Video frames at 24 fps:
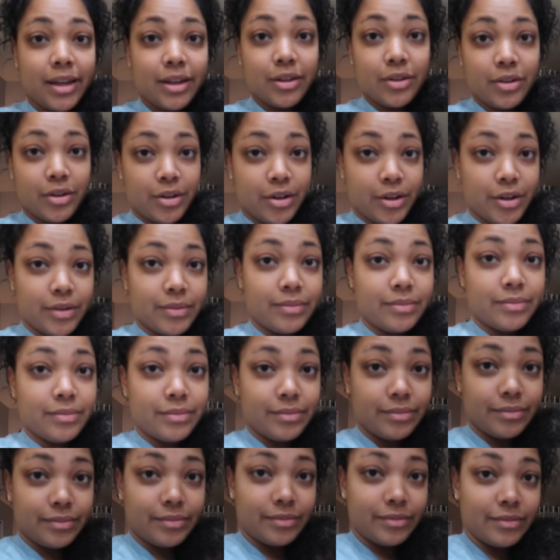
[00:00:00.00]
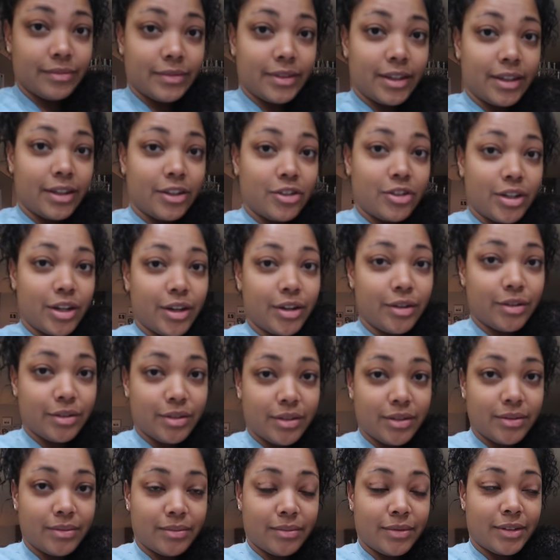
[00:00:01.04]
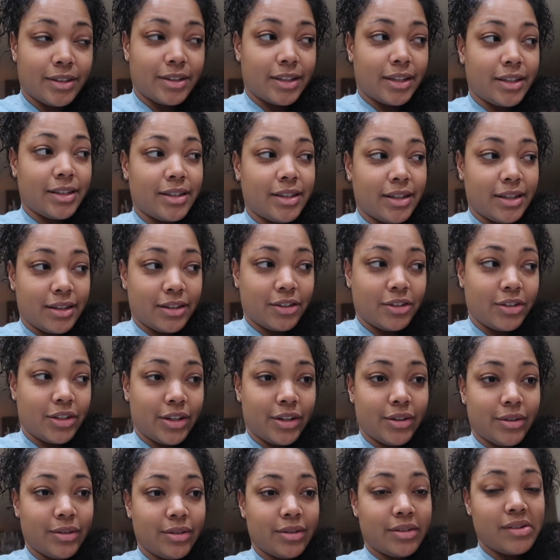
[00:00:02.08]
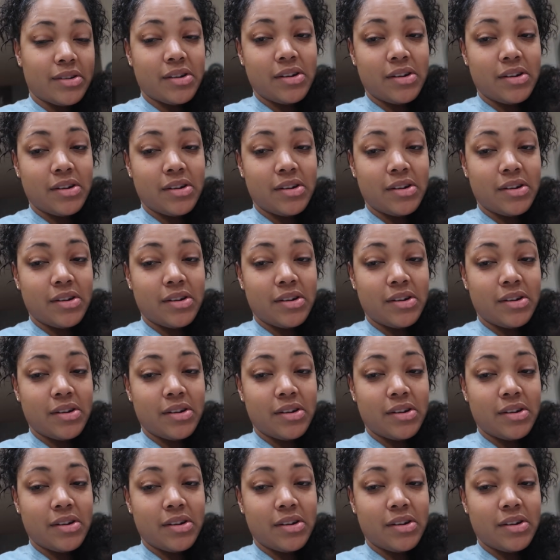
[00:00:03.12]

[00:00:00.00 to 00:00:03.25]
getting hurt in the chairs as they sit in the chairs.